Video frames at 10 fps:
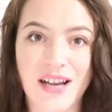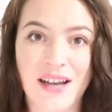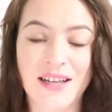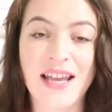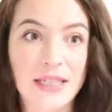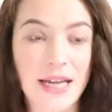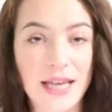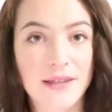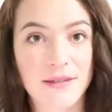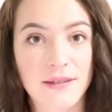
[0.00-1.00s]
Done. They
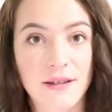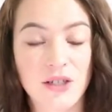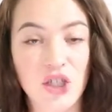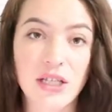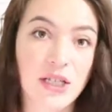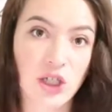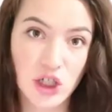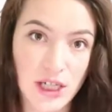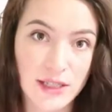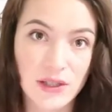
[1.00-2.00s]
take the vintage
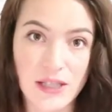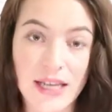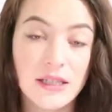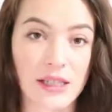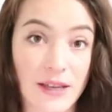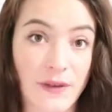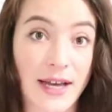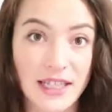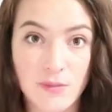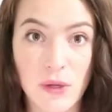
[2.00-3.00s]
jeans, like
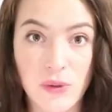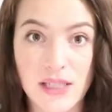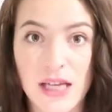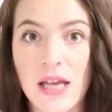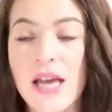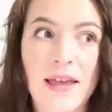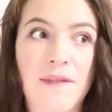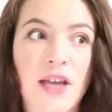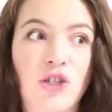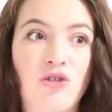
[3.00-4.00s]
Levi's mostly,
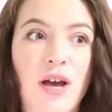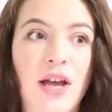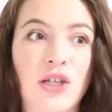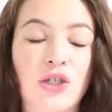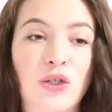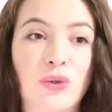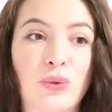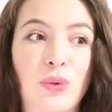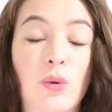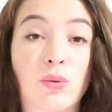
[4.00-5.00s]
and they try
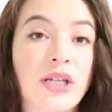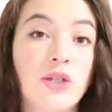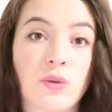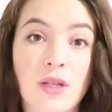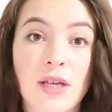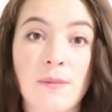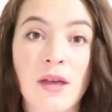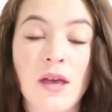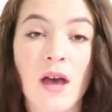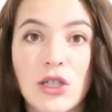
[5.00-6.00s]
to redo
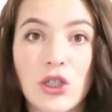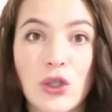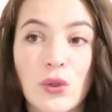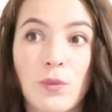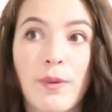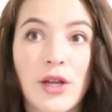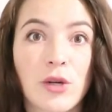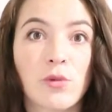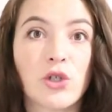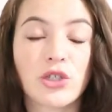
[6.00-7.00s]
them into
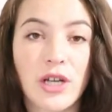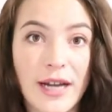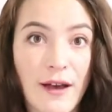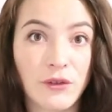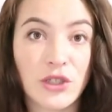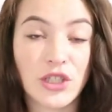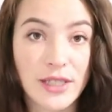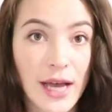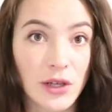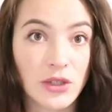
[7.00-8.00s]
better, more sought after
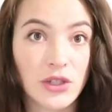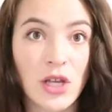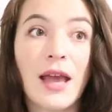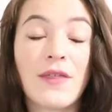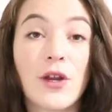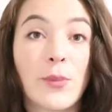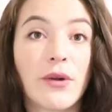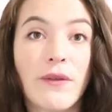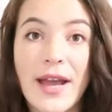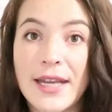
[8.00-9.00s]
styles. And they're
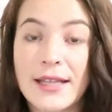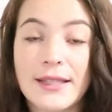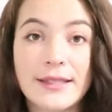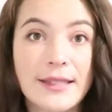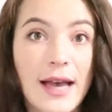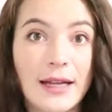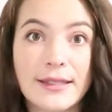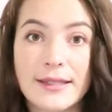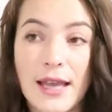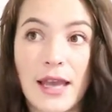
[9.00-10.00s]
providing the exact
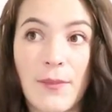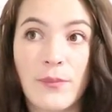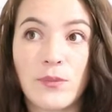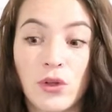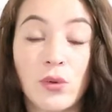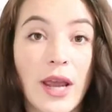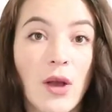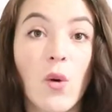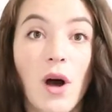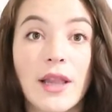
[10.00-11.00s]
same
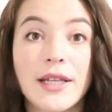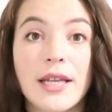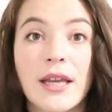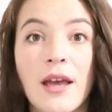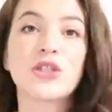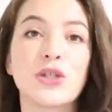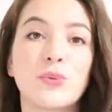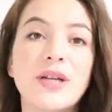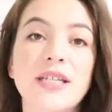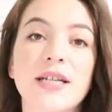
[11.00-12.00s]
great quality. So
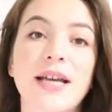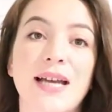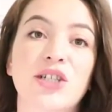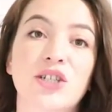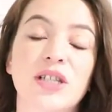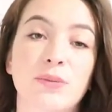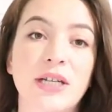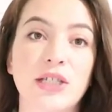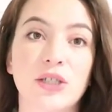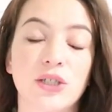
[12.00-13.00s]
Redone actually
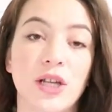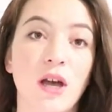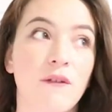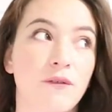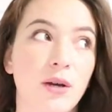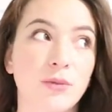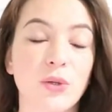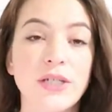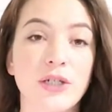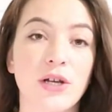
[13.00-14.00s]
retails from
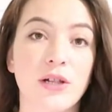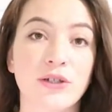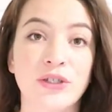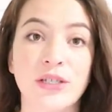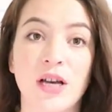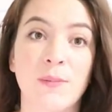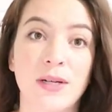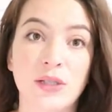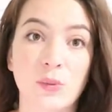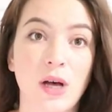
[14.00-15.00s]
$200 and up
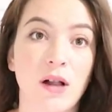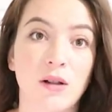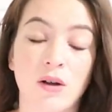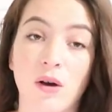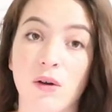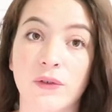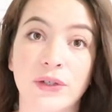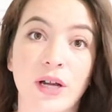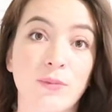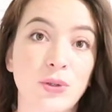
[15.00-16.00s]
as well
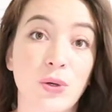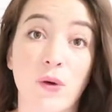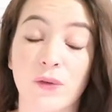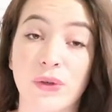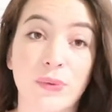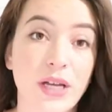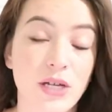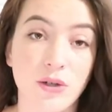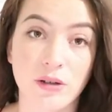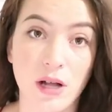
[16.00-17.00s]
over up to over
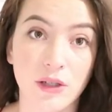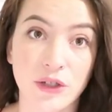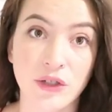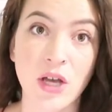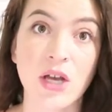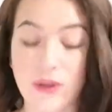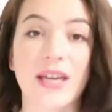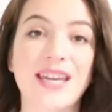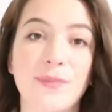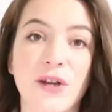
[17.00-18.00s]
$300. So
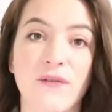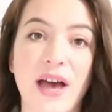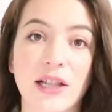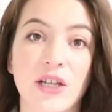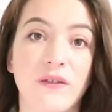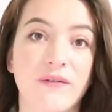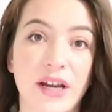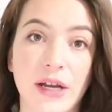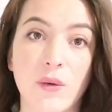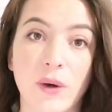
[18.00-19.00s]
they keep their value
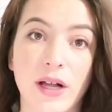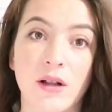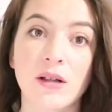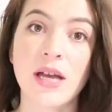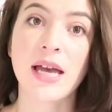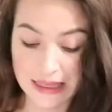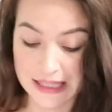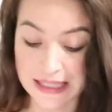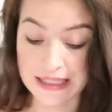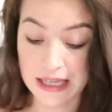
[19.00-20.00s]
very well. And
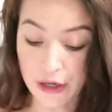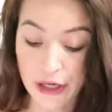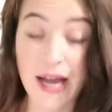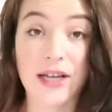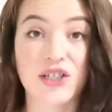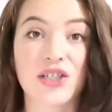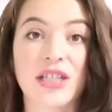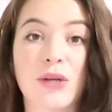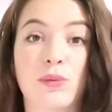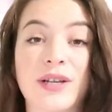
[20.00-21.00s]
these are
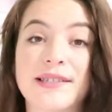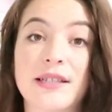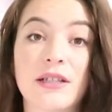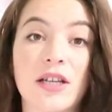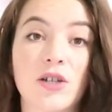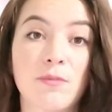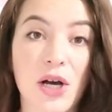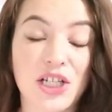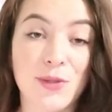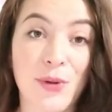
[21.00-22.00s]
actually reselling on
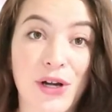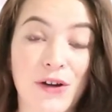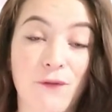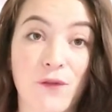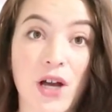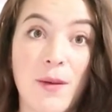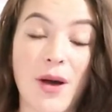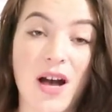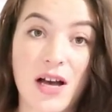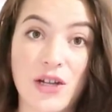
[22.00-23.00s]
Poshmark from
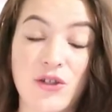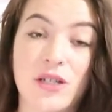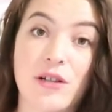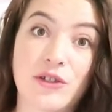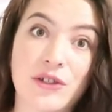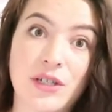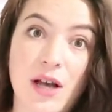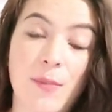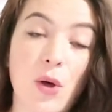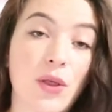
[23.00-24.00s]
$100 and
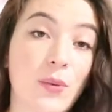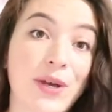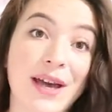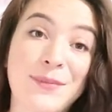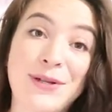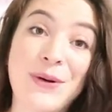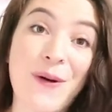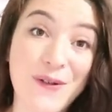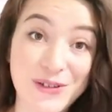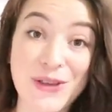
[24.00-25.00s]
up all the way up to
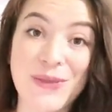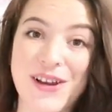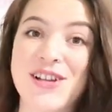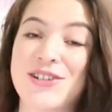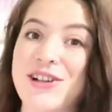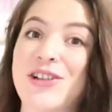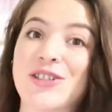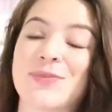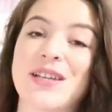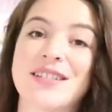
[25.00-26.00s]
over
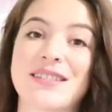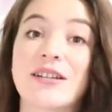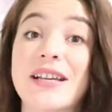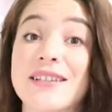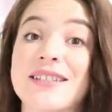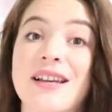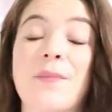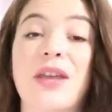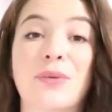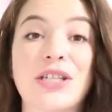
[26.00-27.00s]
$300 because there is
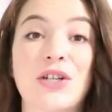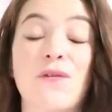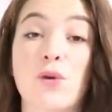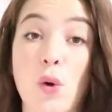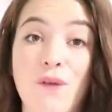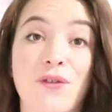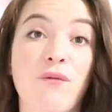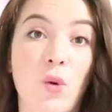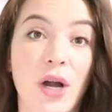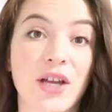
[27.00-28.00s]
some that retail for over
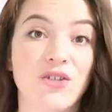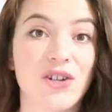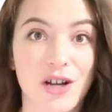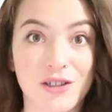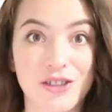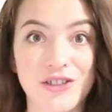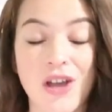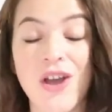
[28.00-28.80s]
$400.